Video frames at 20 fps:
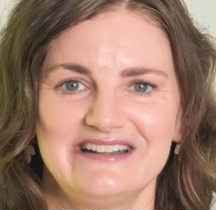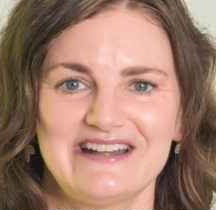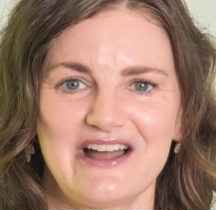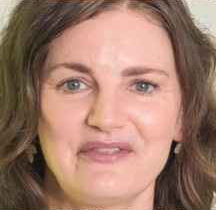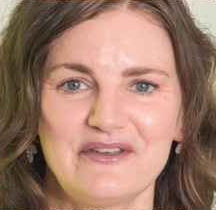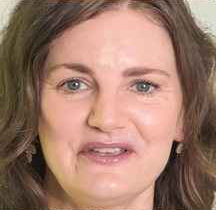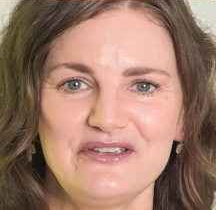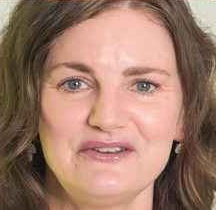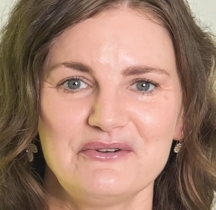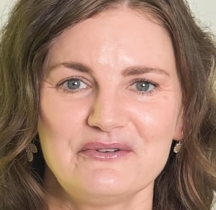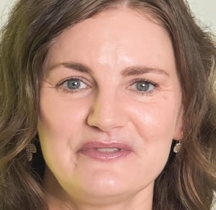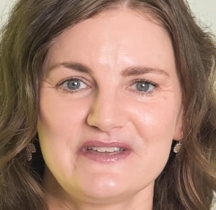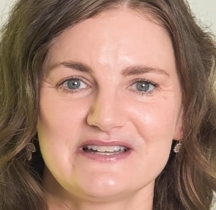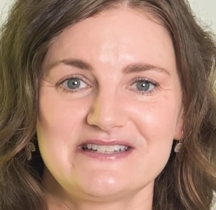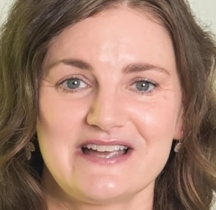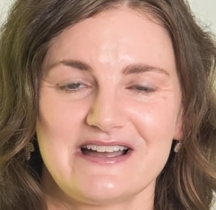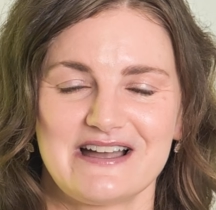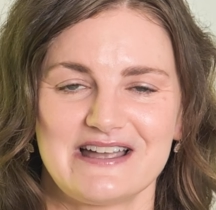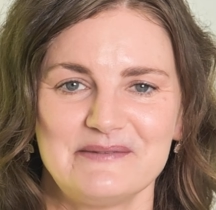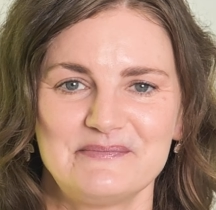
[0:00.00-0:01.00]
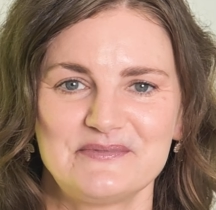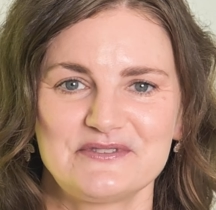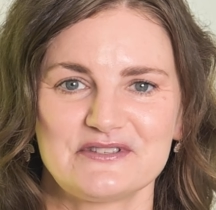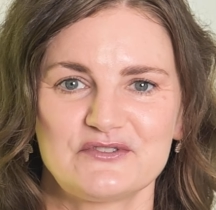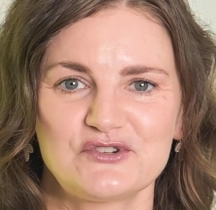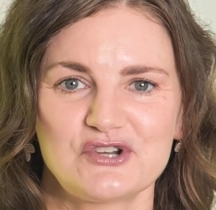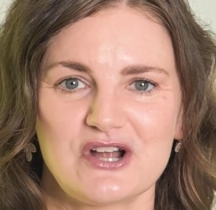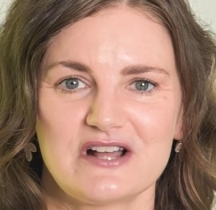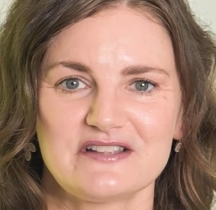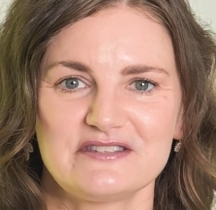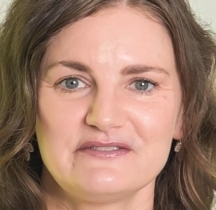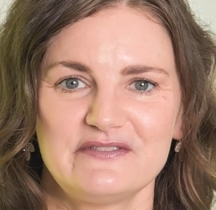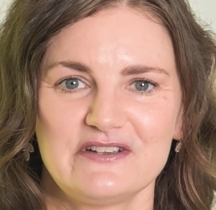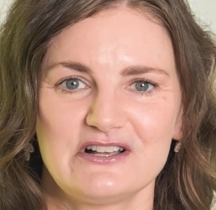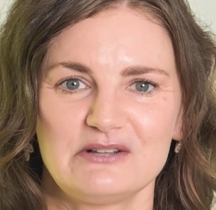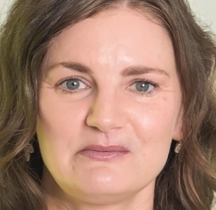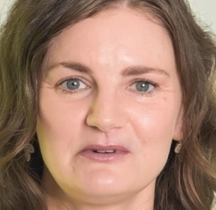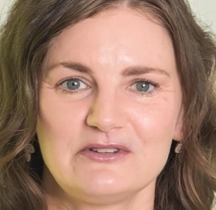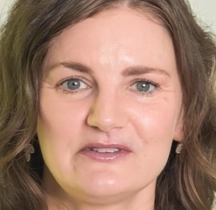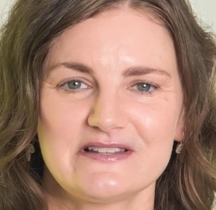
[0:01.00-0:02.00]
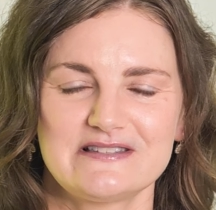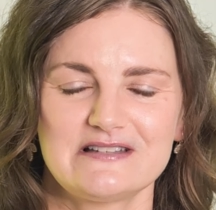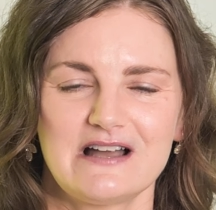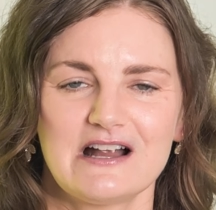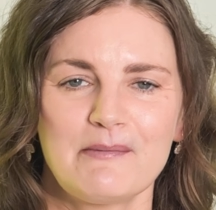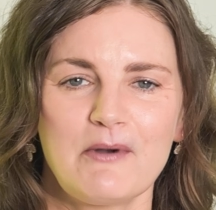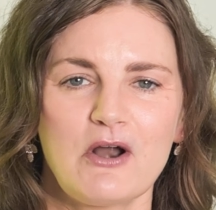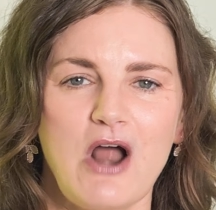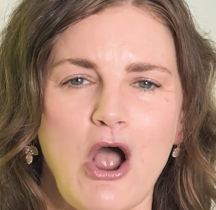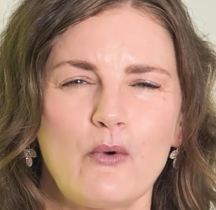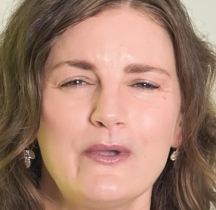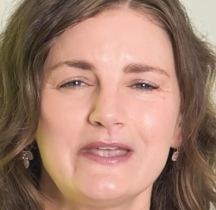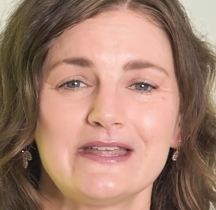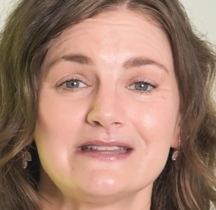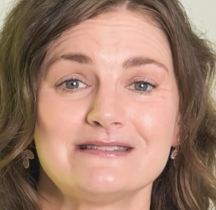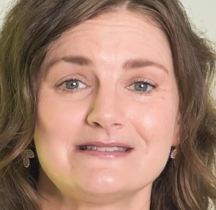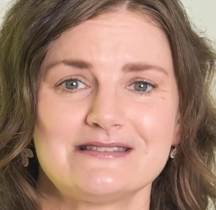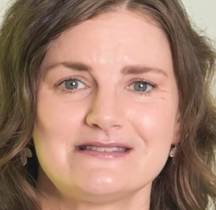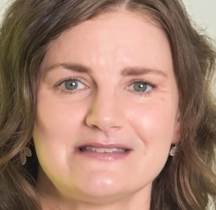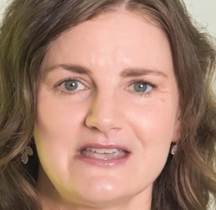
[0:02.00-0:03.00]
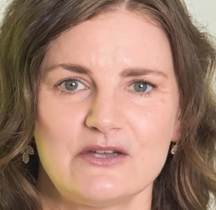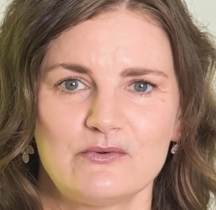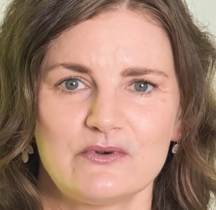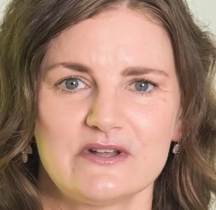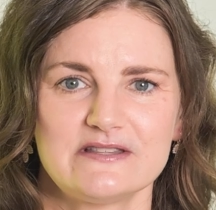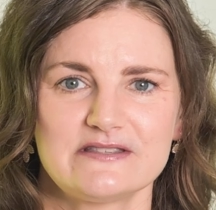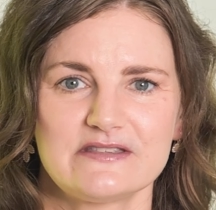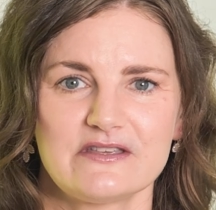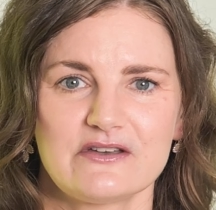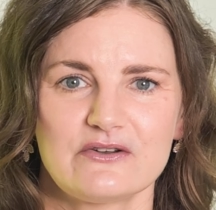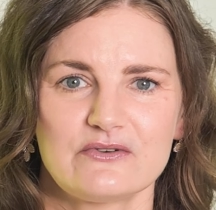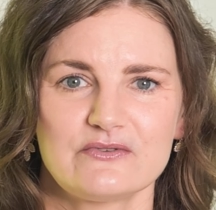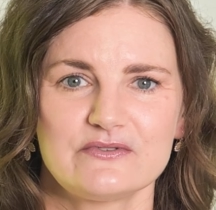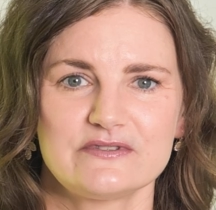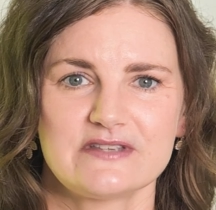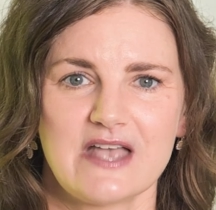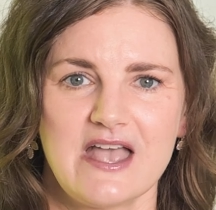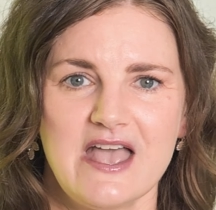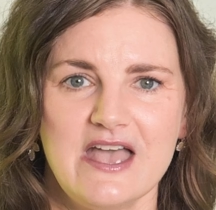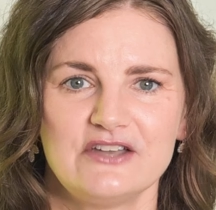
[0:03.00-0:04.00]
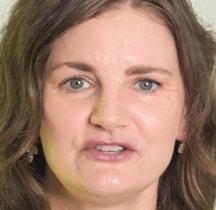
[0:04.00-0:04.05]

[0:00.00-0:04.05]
Now that you know the types of shots available, let's talk about how we can sequence those